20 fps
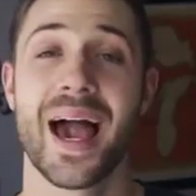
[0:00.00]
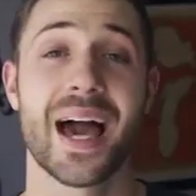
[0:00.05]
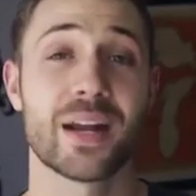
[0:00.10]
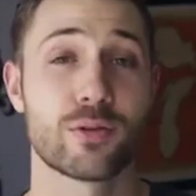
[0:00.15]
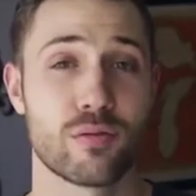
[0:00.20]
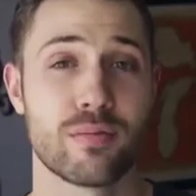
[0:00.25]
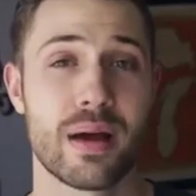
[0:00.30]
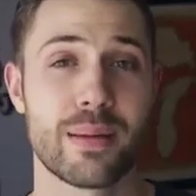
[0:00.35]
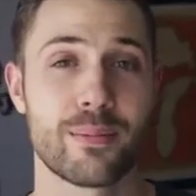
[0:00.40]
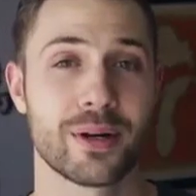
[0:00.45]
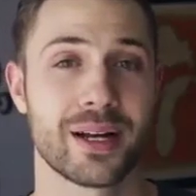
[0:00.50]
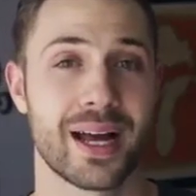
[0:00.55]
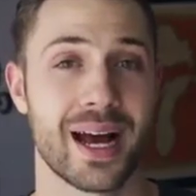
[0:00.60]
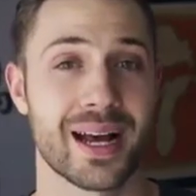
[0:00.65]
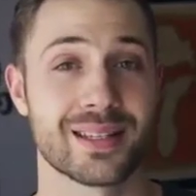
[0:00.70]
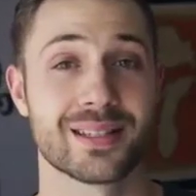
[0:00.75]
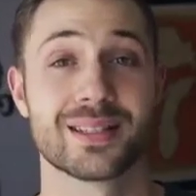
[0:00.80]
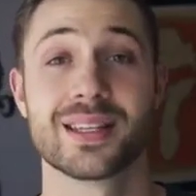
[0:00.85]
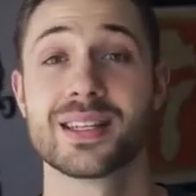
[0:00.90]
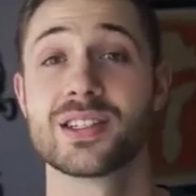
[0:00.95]
And remember
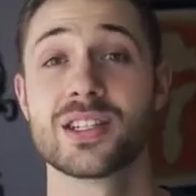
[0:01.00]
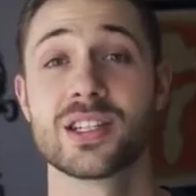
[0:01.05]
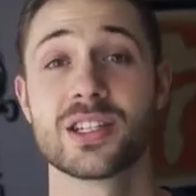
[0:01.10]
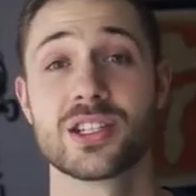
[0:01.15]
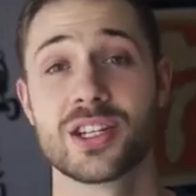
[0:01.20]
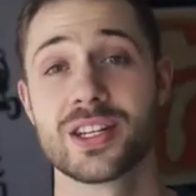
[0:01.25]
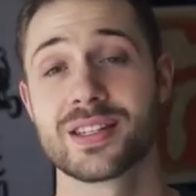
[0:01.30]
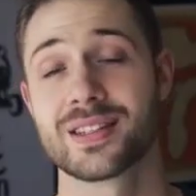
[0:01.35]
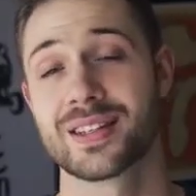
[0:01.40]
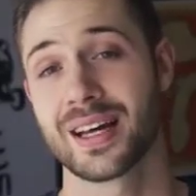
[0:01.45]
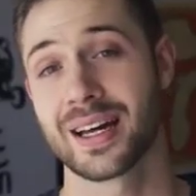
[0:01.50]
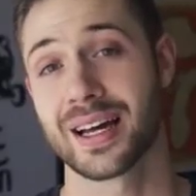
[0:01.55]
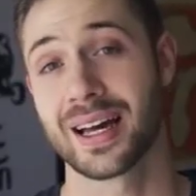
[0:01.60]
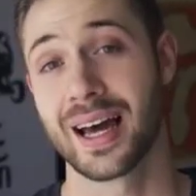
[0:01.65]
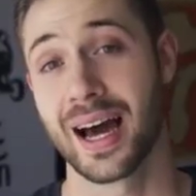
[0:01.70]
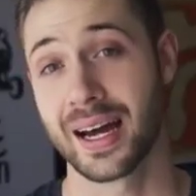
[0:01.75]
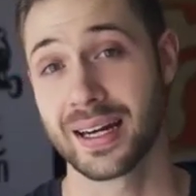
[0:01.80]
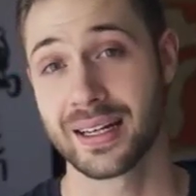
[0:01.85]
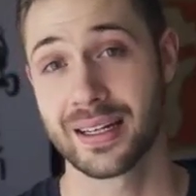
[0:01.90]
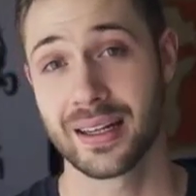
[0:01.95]
guys, this is just a
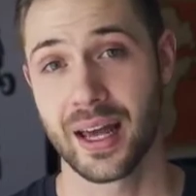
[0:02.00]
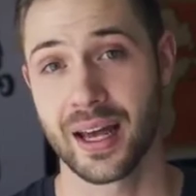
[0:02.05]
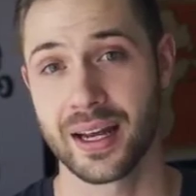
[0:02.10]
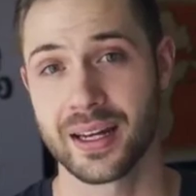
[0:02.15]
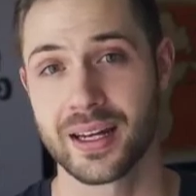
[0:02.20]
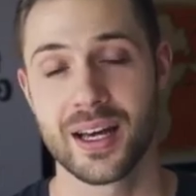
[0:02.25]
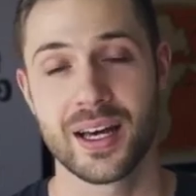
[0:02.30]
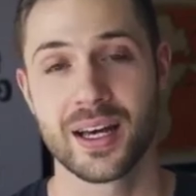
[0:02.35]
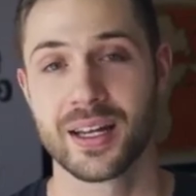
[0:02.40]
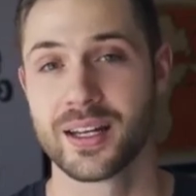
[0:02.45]
guideline.